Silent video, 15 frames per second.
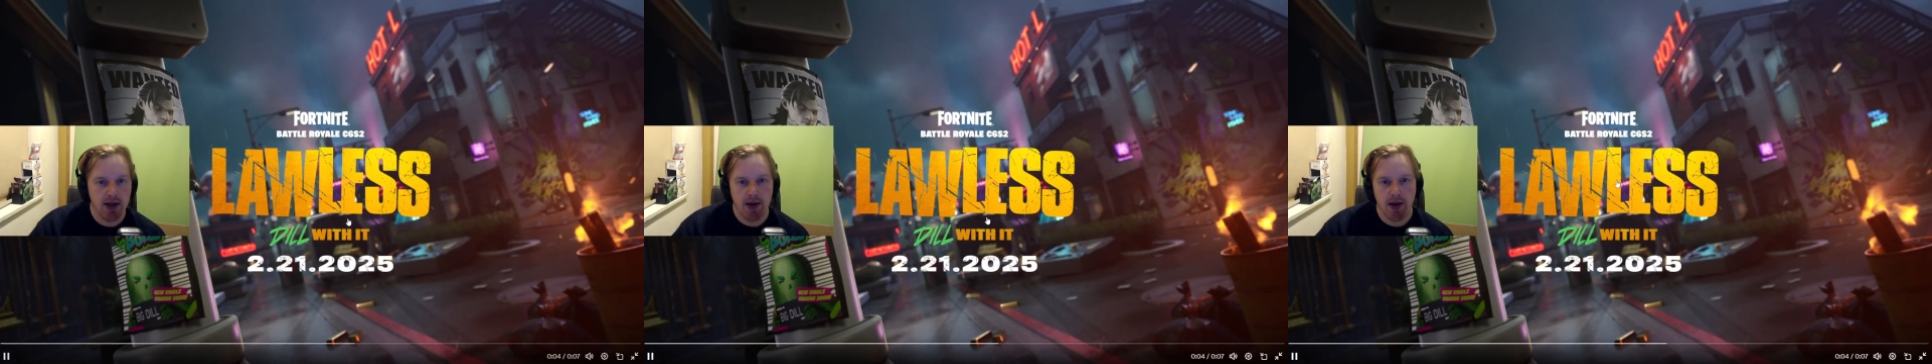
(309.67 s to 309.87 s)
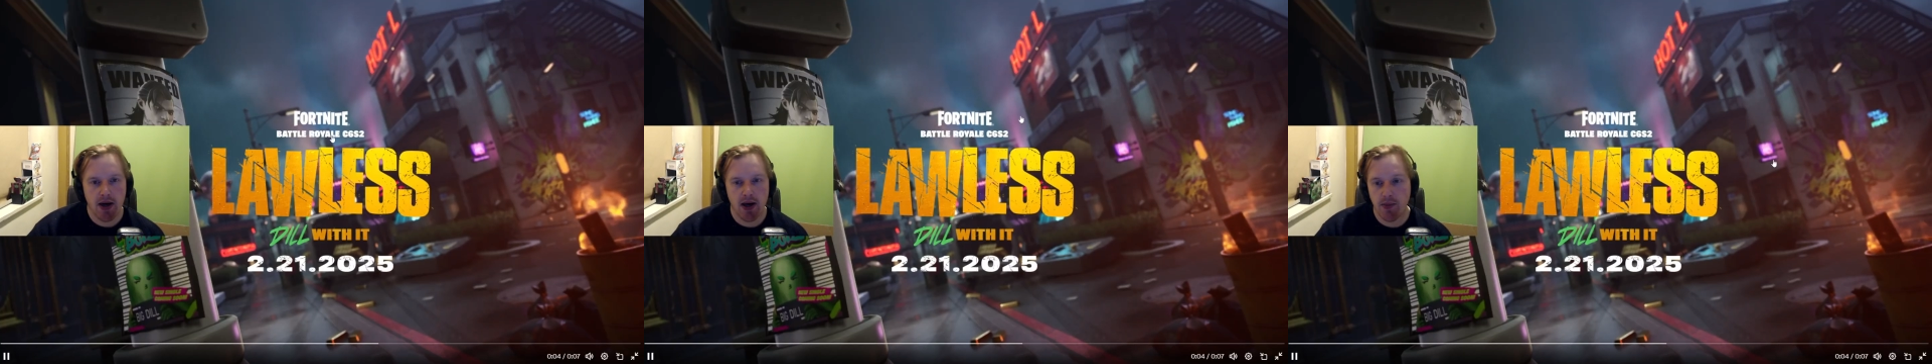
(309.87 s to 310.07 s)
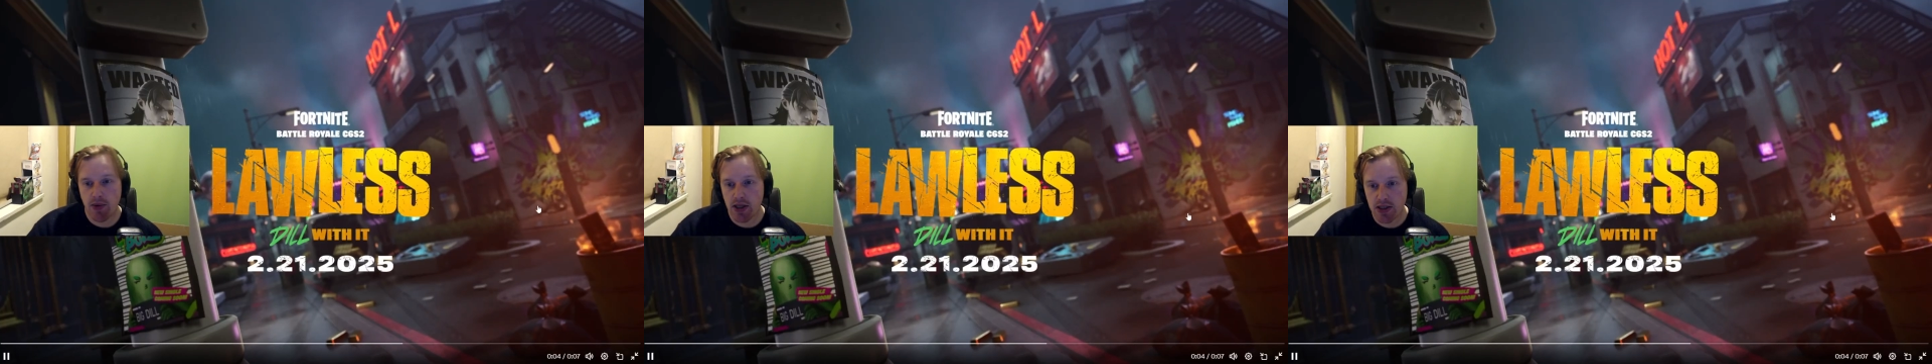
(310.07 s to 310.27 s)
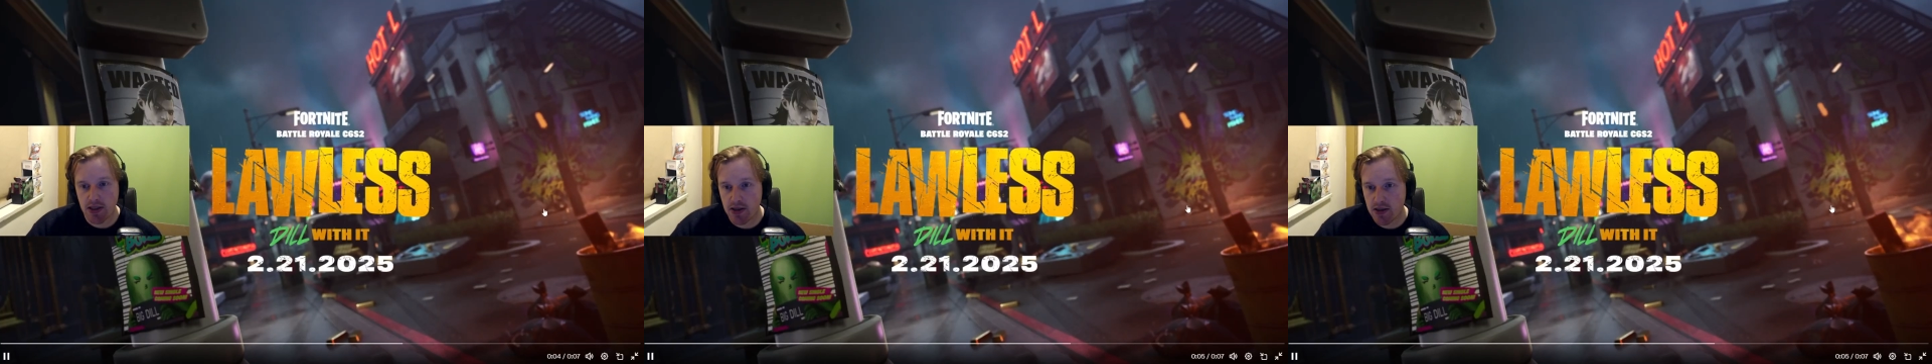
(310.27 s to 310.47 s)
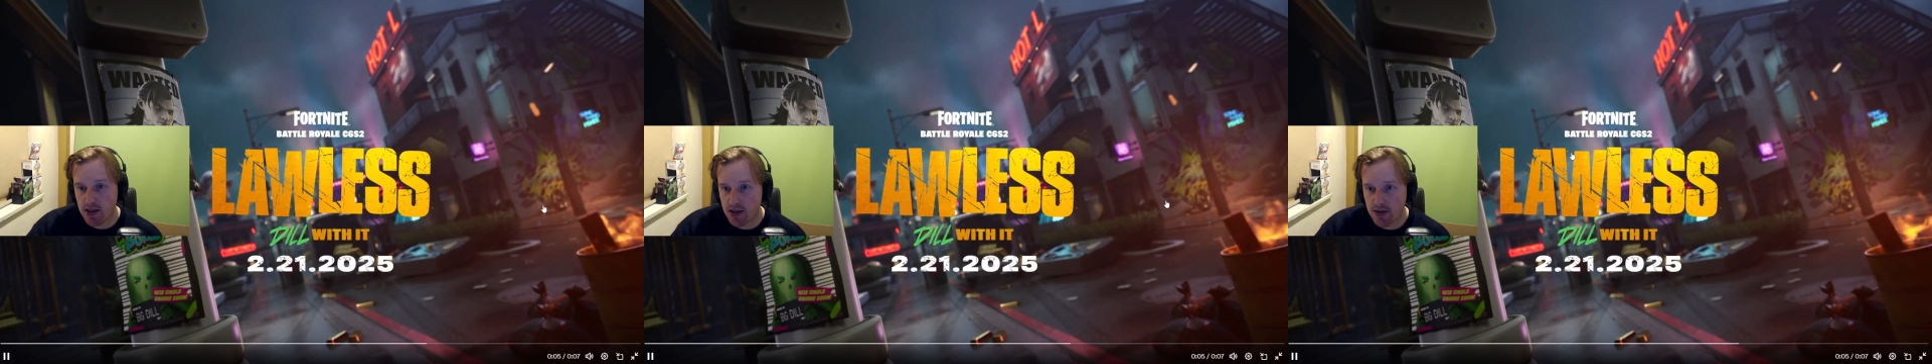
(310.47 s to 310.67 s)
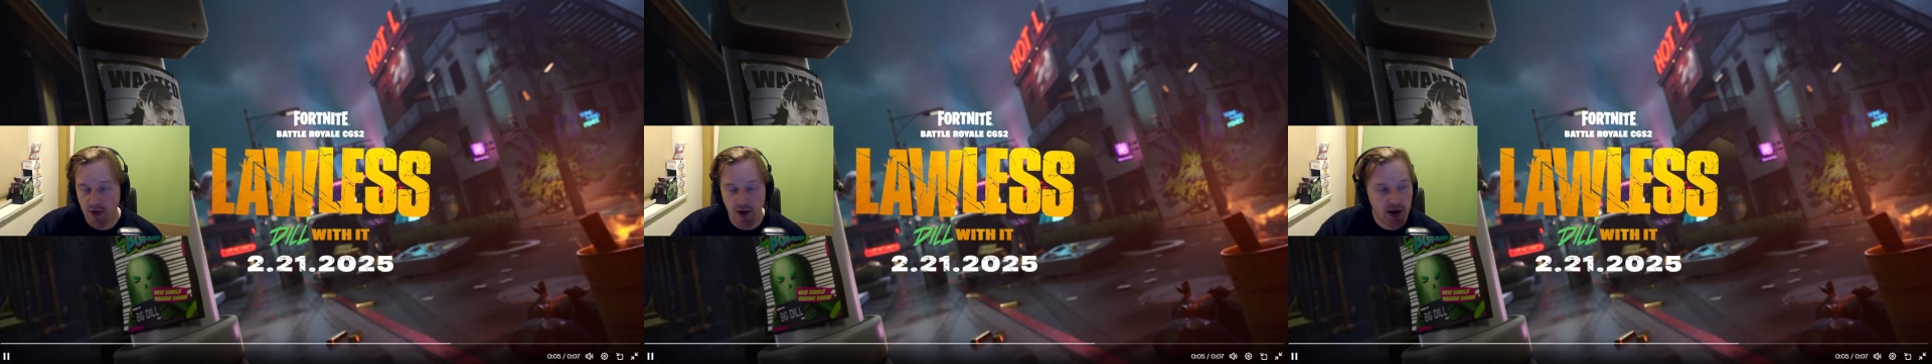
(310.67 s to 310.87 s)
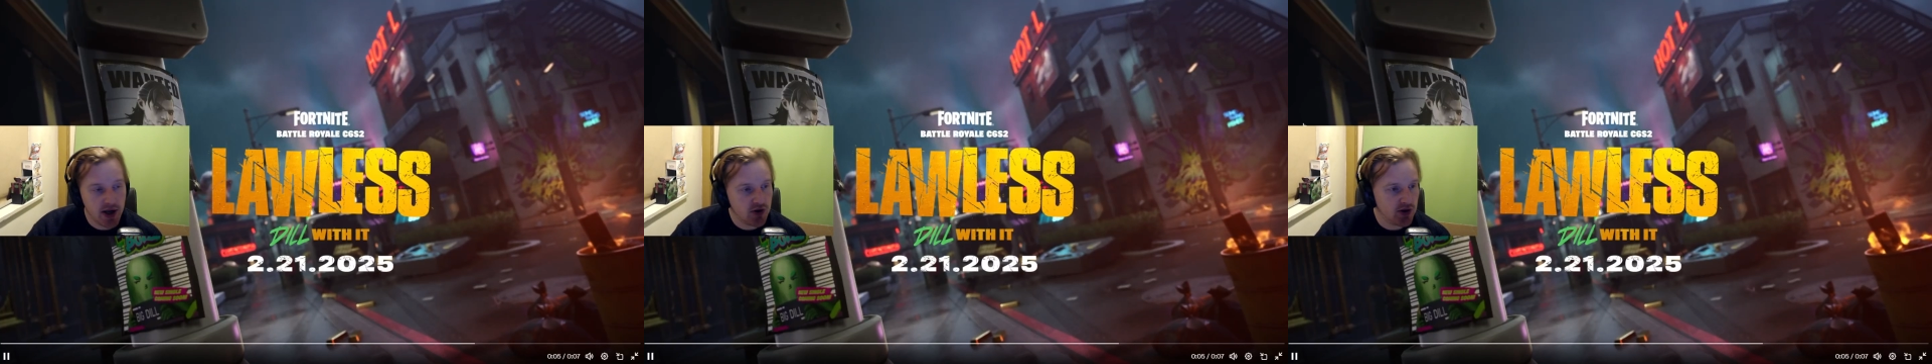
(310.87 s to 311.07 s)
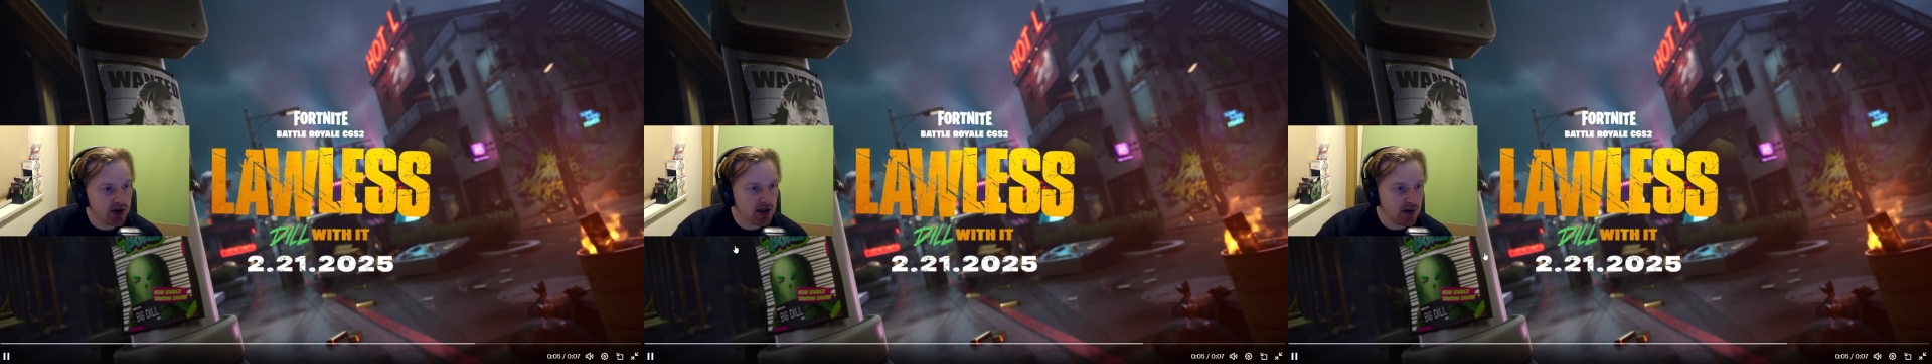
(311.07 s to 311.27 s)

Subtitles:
But this is very interesting.